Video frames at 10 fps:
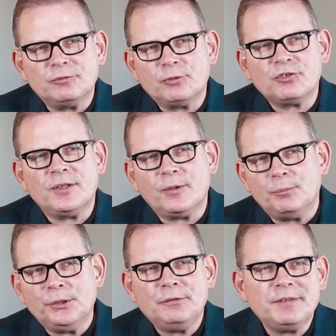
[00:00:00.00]
We've all seen the
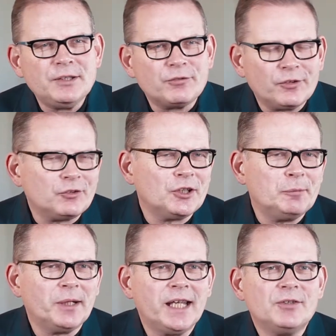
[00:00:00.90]
movies, The
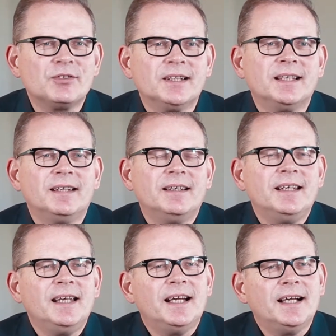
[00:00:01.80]
Terminator,
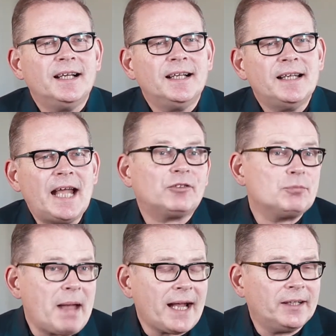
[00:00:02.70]
Ex
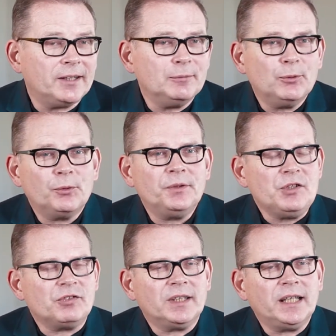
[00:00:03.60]
Machina more
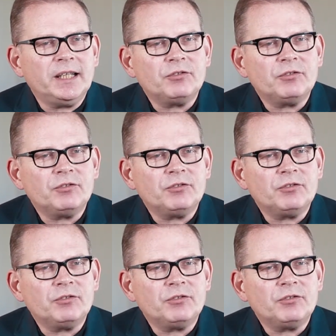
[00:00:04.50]
recently.